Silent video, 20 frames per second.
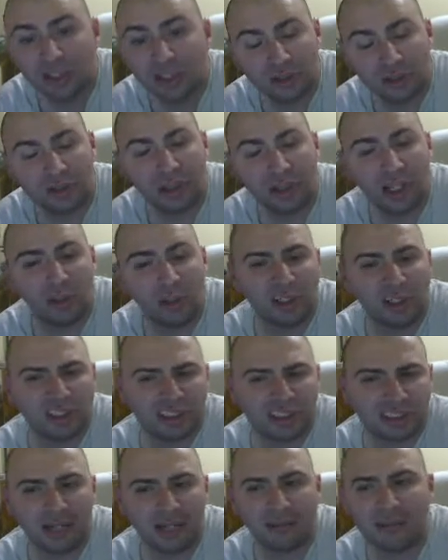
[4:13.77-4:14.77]
So in other
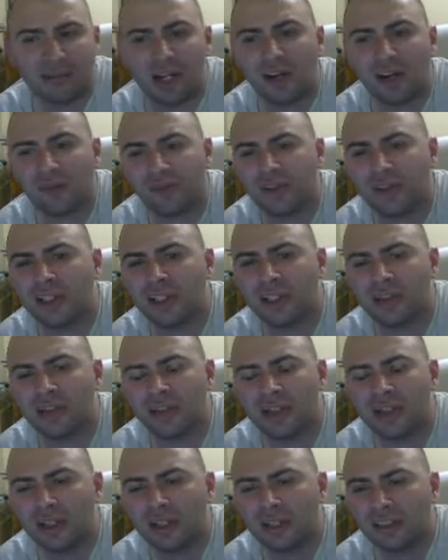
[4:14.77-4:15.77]
words, Tom
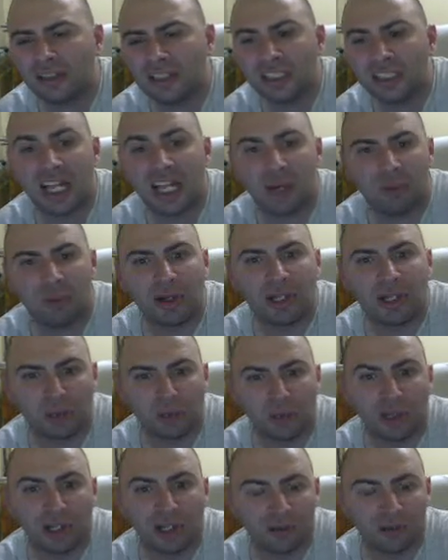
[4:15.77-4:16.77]
Rothman did not want
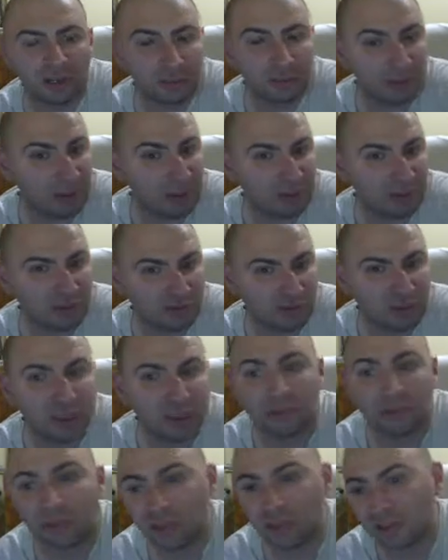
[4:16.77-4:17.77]
to work with the people in
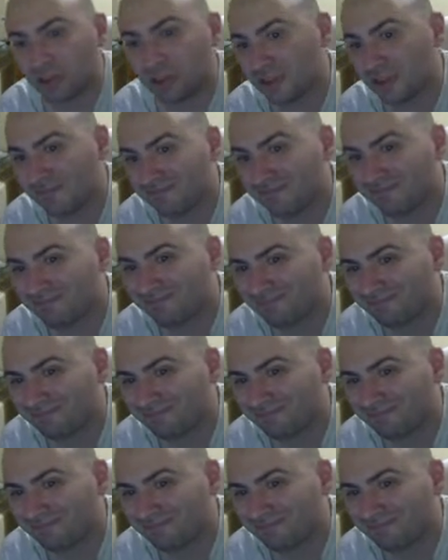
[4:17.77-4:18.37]
DreamWorks